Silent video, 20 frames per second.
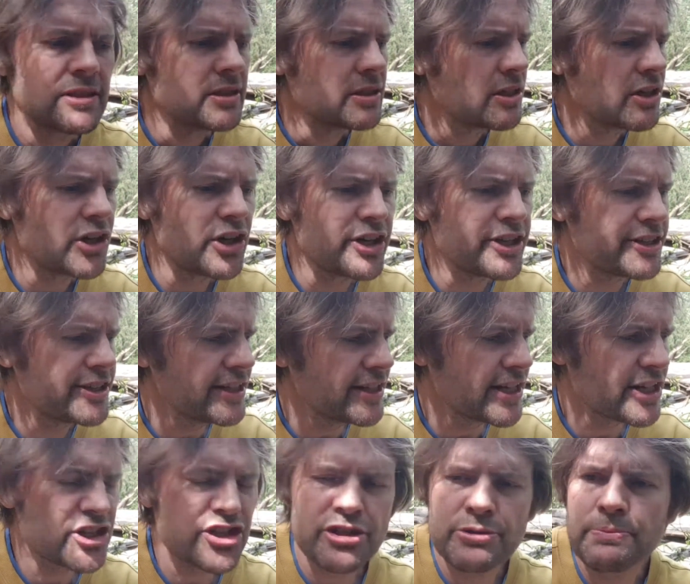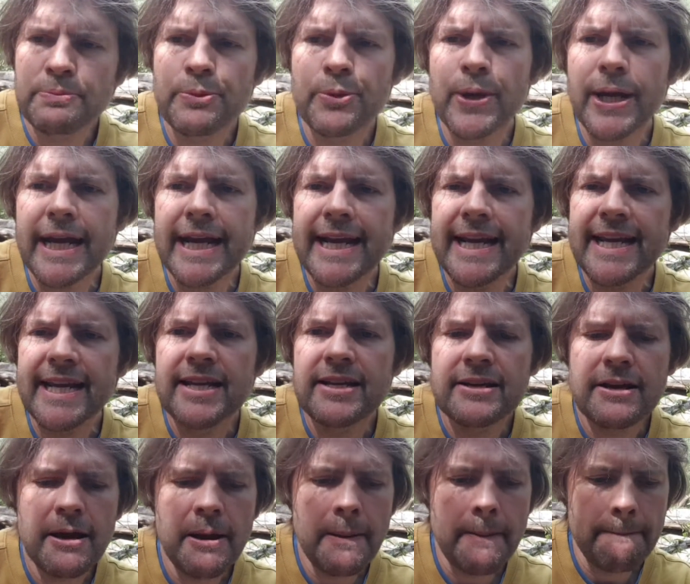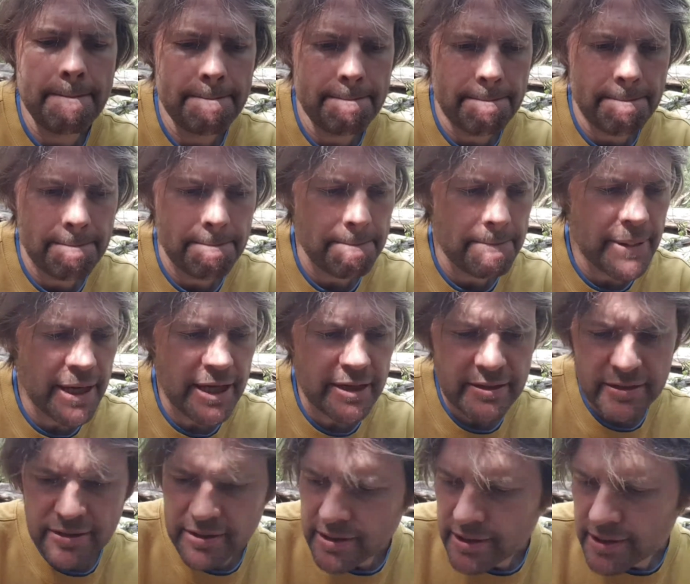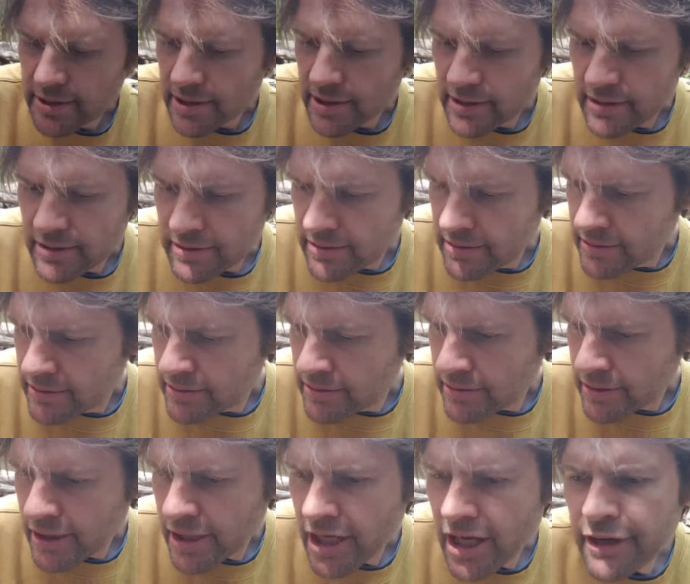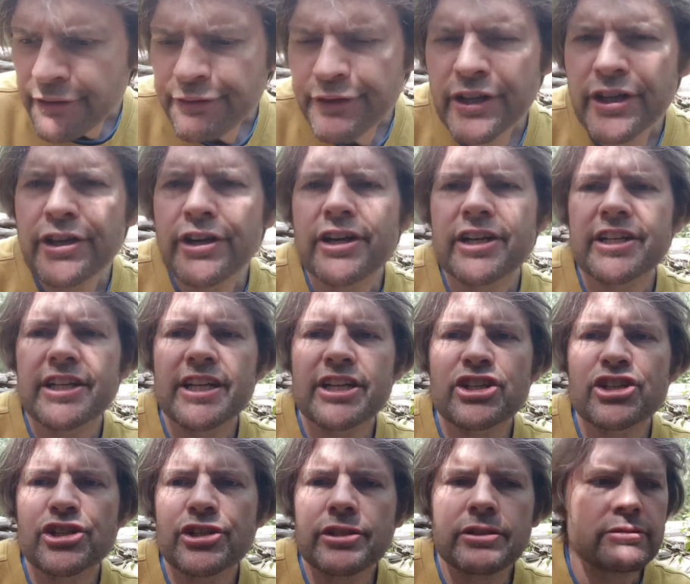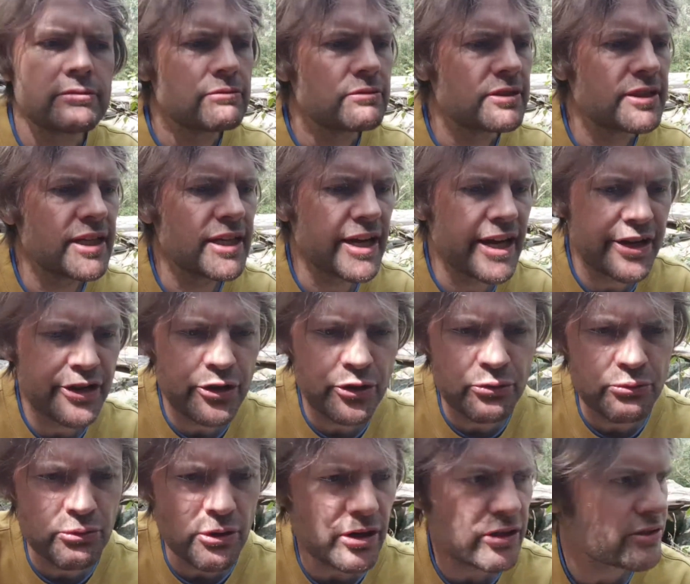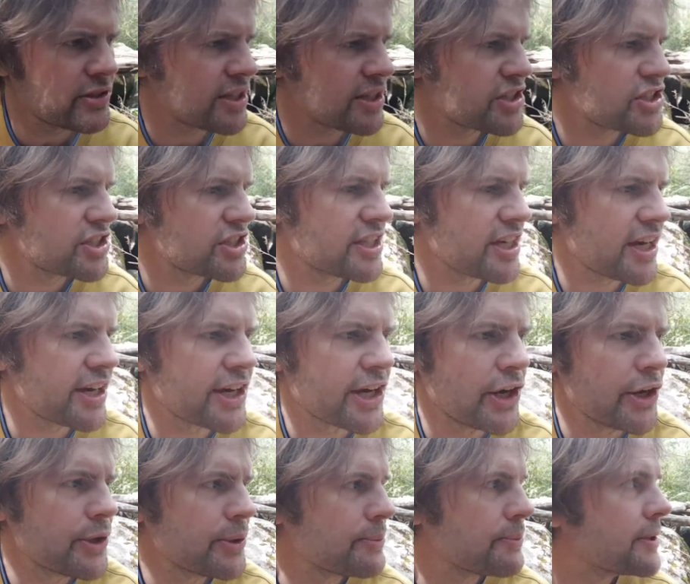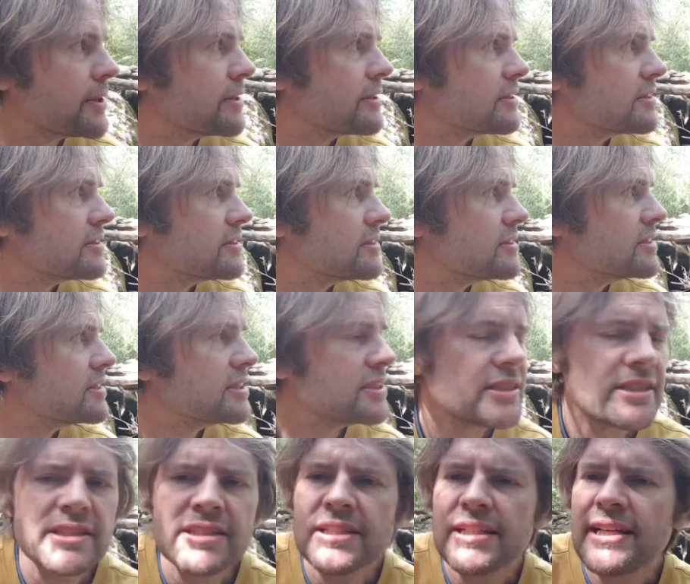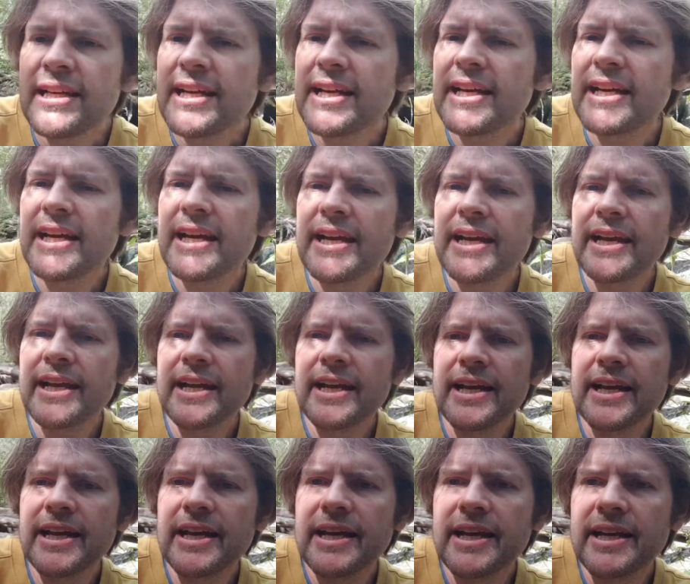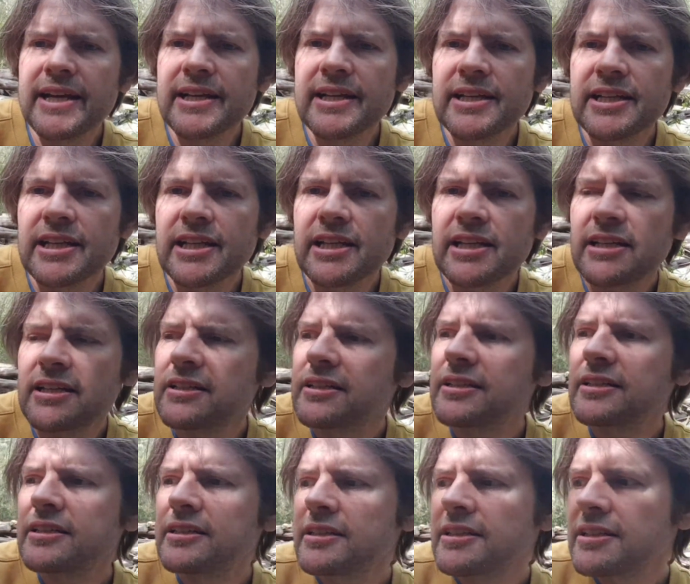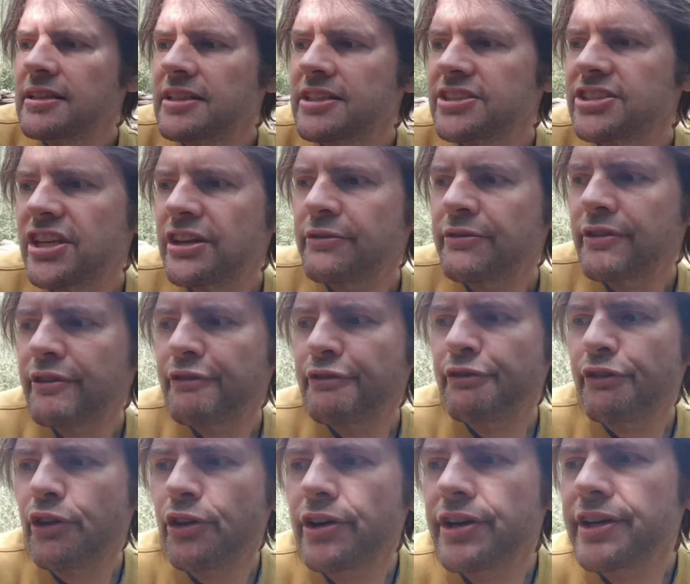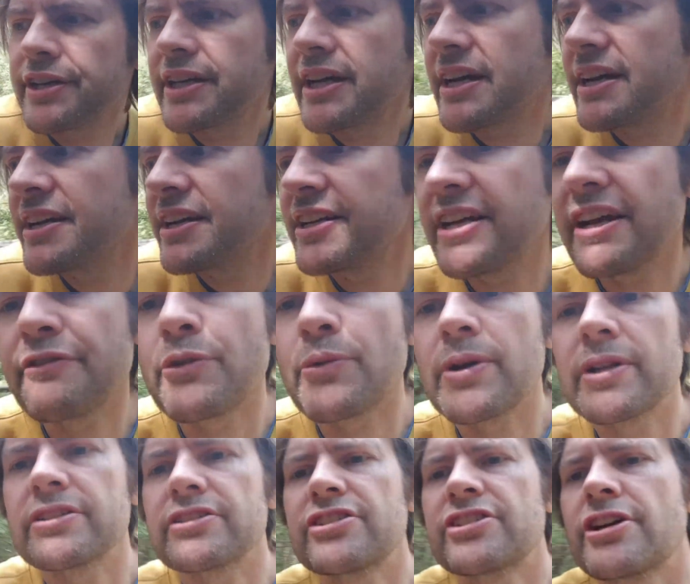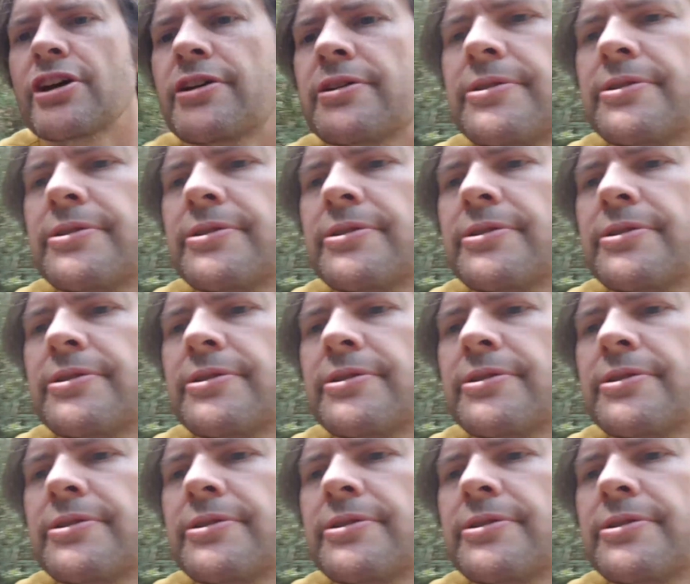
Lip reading: I didn't actually bring any, but hopefully I can actually get a good rock to actually take home. And let's see if we can find any other ones. So